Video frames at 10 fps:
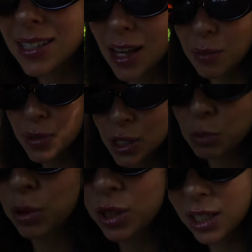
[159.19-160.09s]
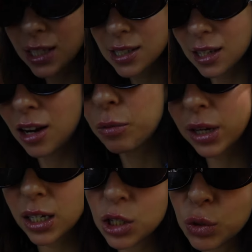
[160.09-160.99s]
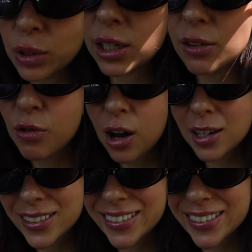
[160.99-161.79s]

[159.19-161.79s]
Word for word: some smoothies, and then we're gonna do the cliff walk.